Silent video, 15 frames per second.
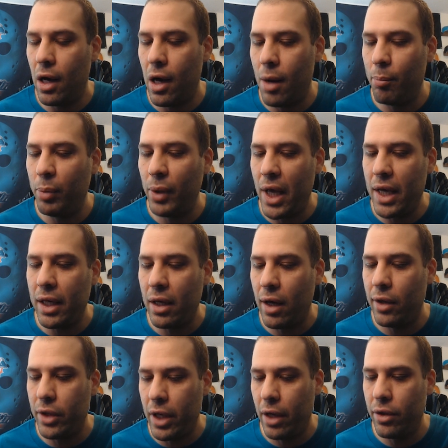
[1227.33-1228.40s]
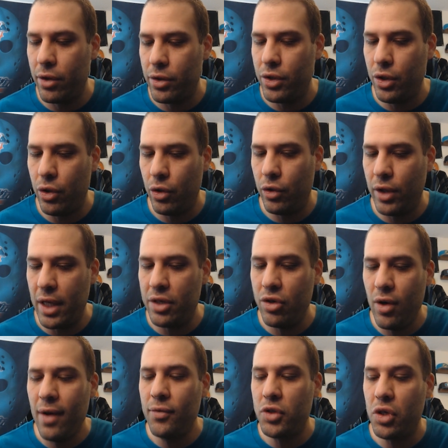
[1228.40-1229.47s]
blanking on the other dude. They do
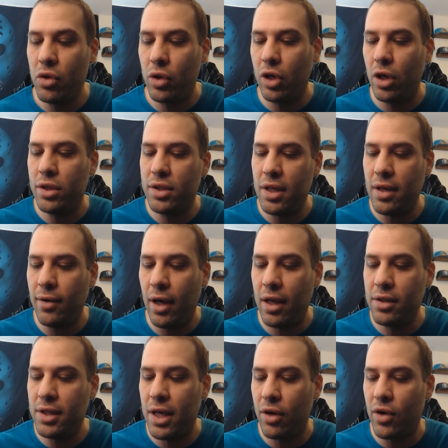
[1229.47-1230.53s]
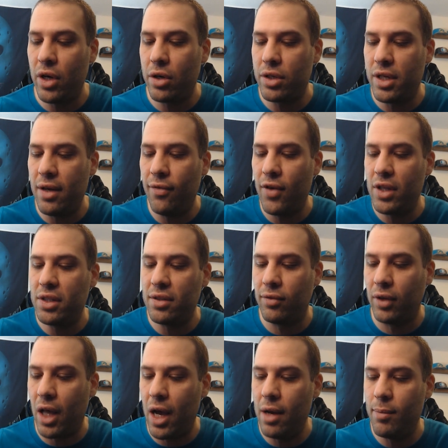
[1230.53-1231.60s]
have two good interior defensive
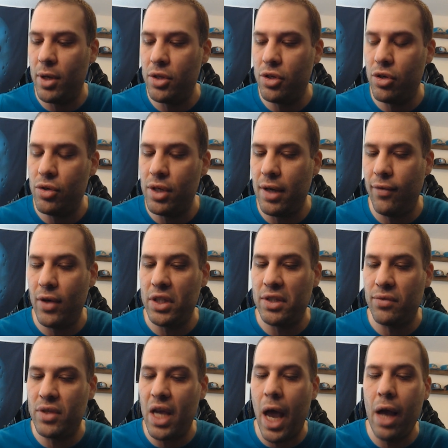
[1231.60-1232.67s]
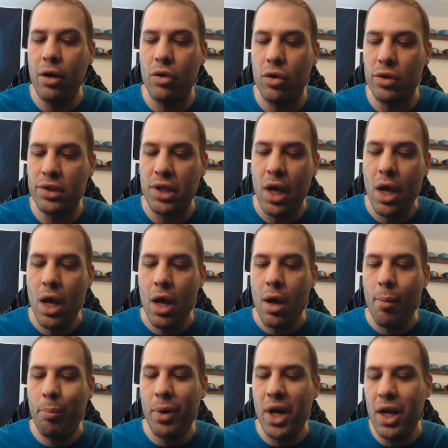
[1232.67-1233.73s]
linemen, two defensive tackles,
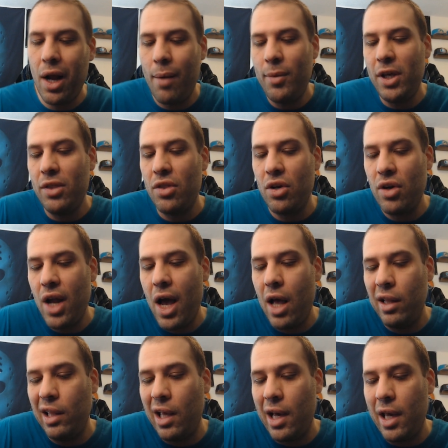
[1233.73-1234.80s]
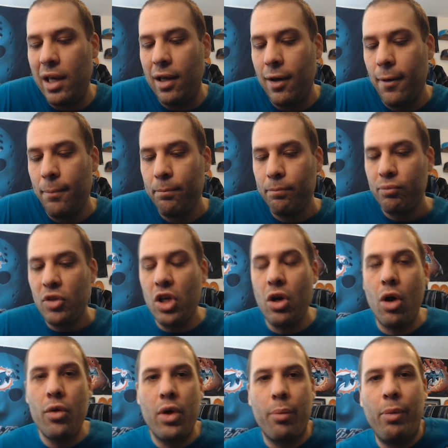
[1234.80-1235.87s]
but I mean, they're not like, you
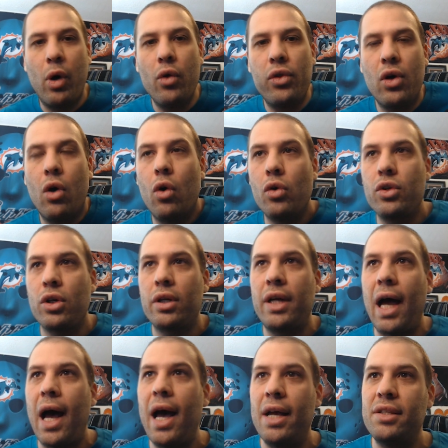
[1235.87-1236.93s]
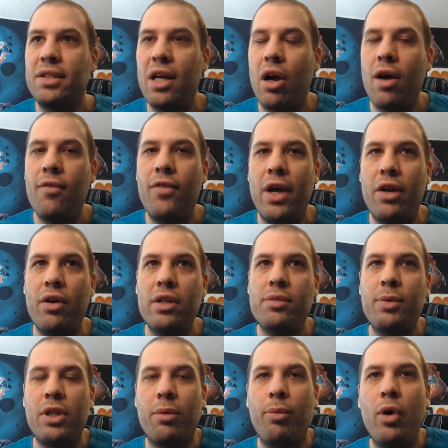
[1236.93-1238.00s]
know, they're both older guys. They are veterans,
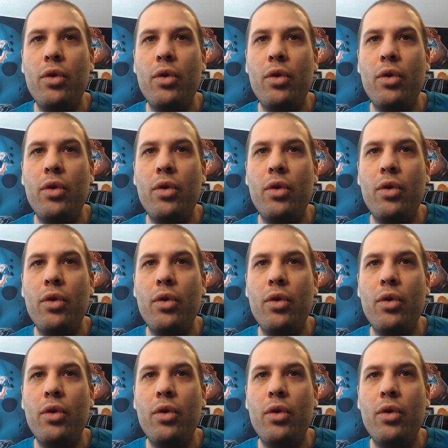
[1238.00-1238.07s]
but they're both